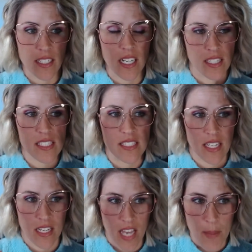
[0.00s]
And this
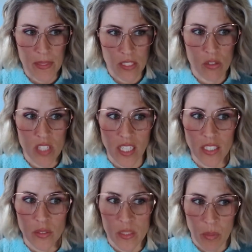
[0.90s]
episode's
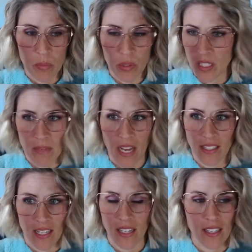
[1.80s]
color is purple. I'm not
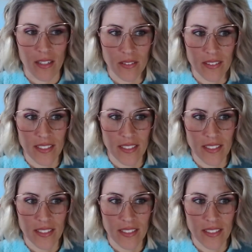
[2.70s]
kidding you.